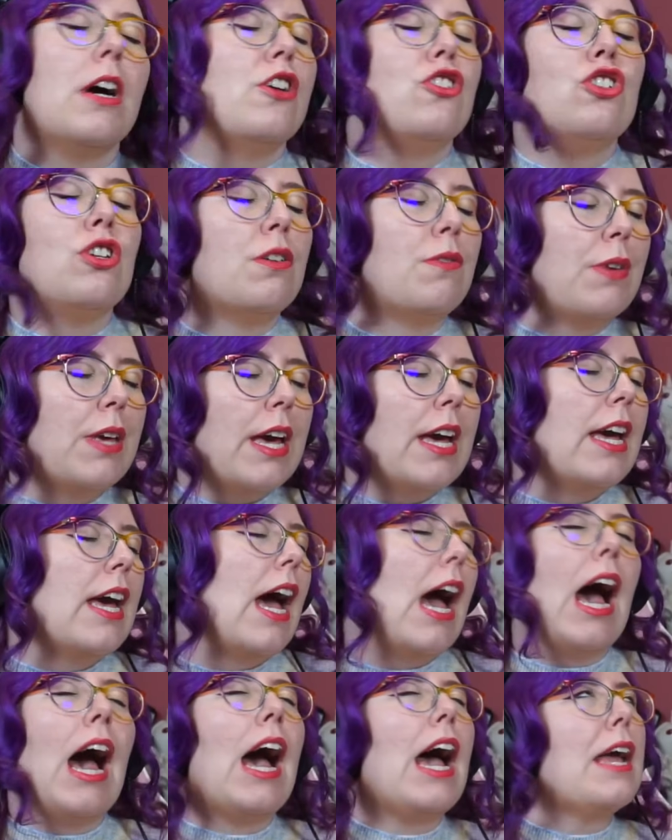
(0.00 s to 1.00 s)
Juvia,
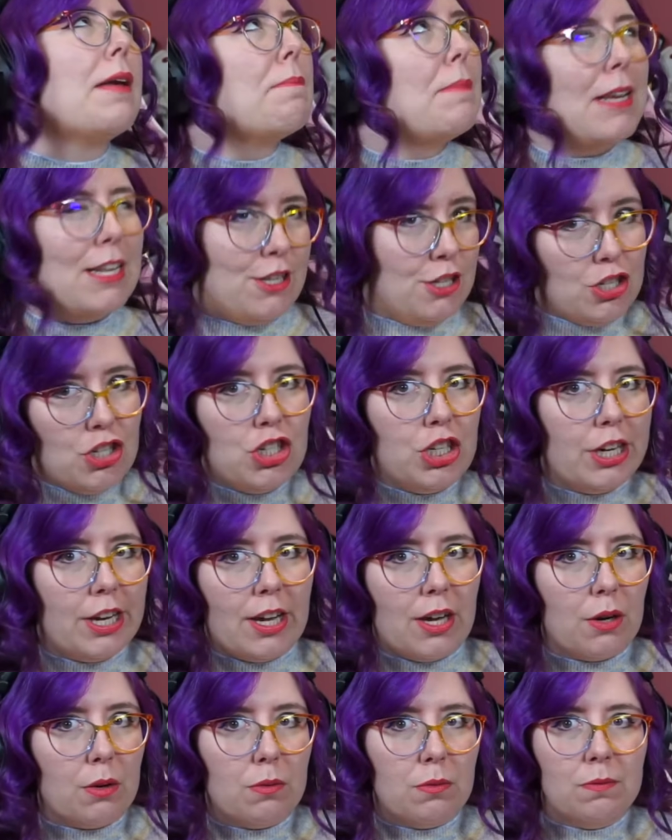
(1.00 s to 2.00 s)
I missed
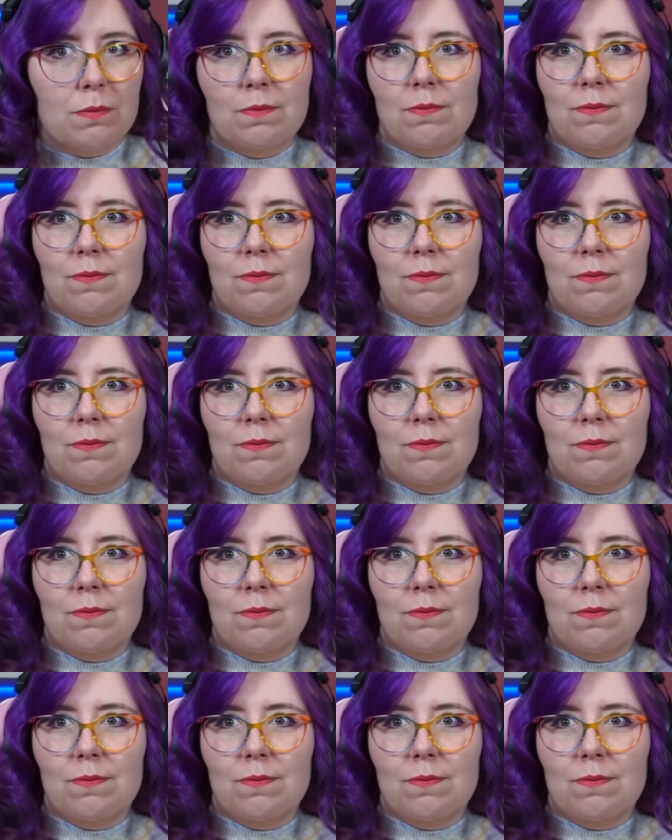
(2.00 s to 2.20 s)
you.